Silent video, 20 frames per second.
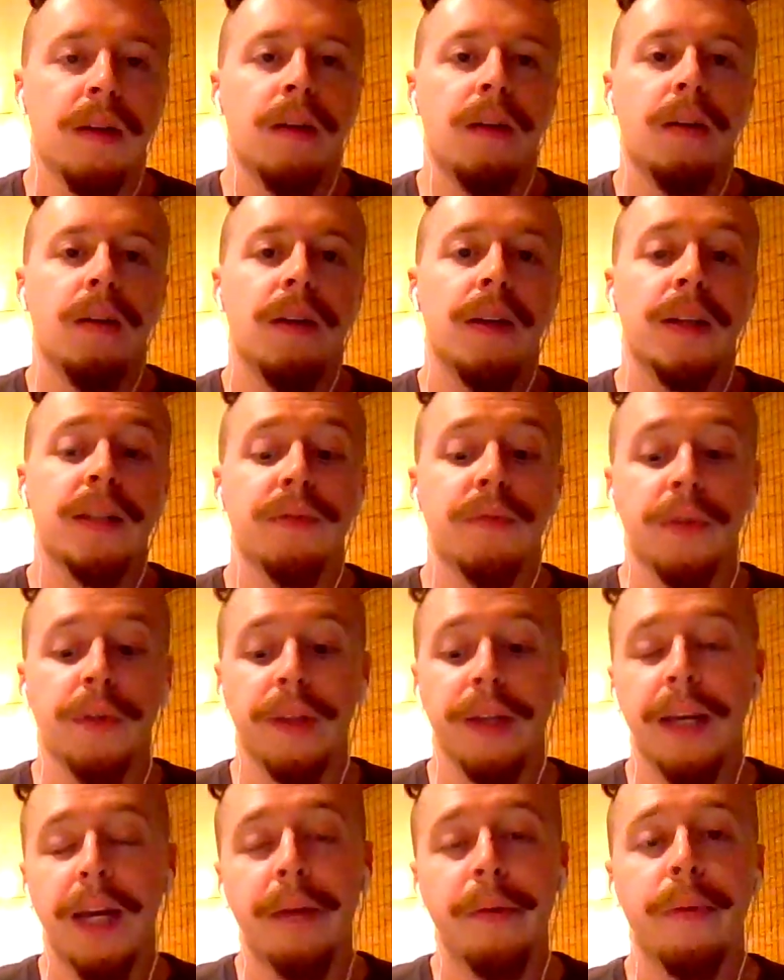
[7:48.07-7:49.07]
As for
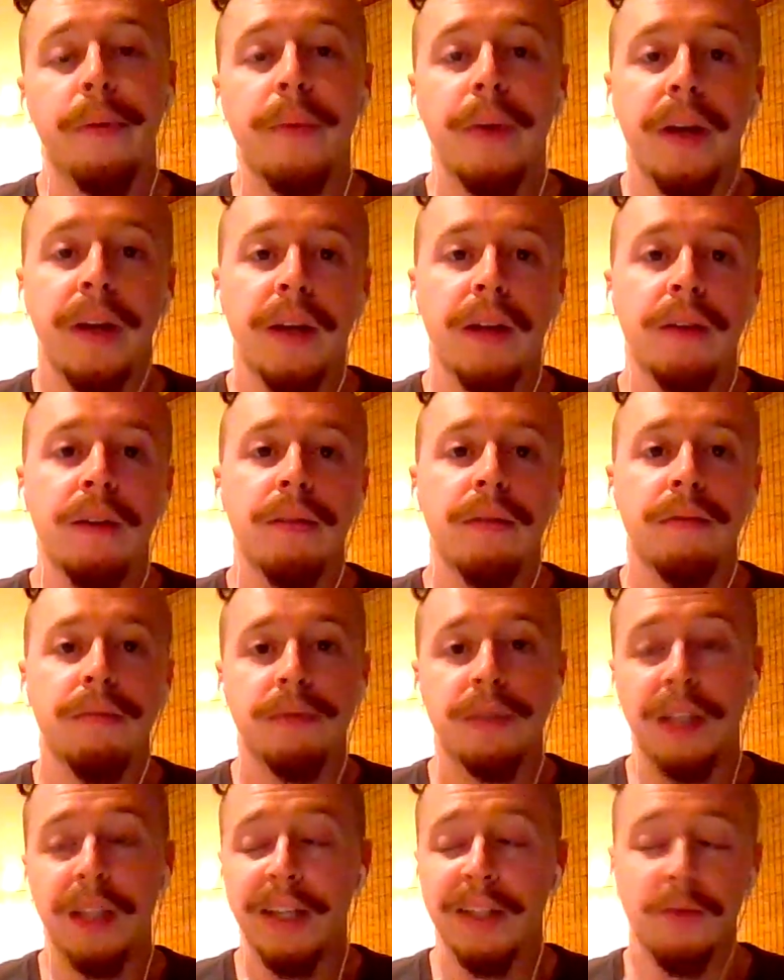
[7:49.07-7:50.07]
the
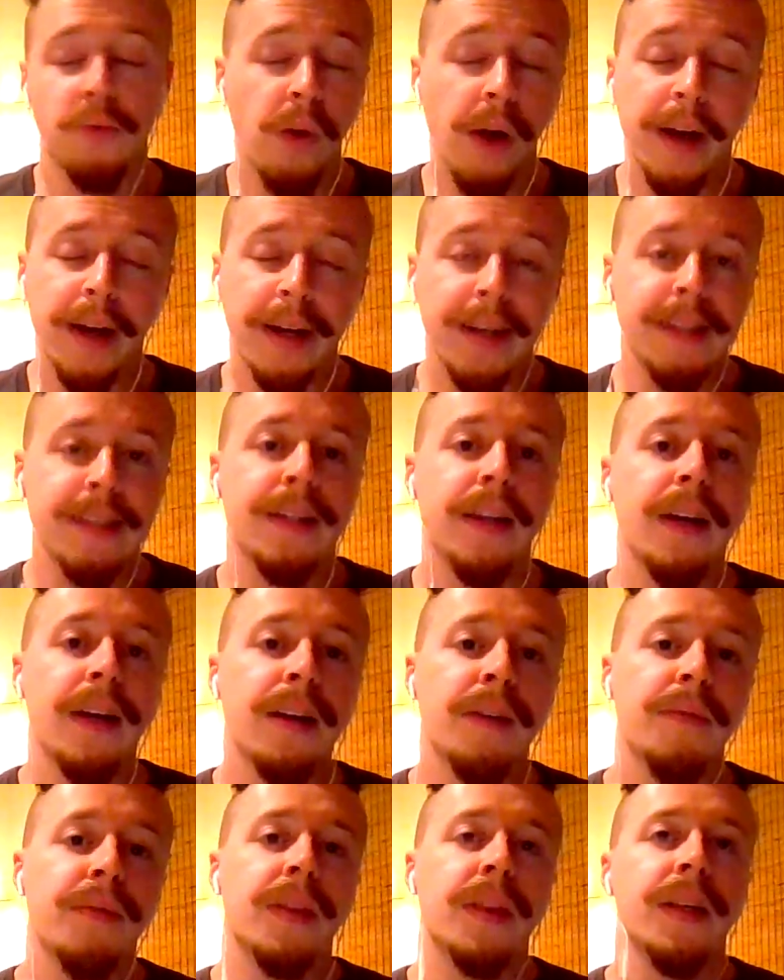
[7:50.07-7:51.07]
MMA/writing side
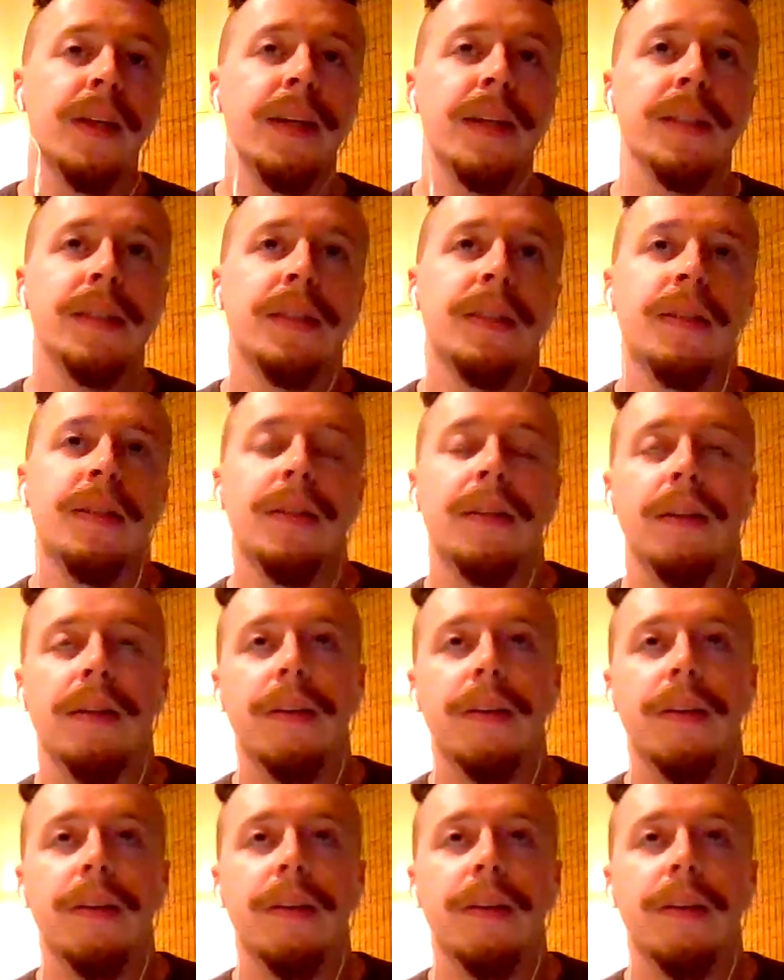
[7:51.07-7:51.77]
of things,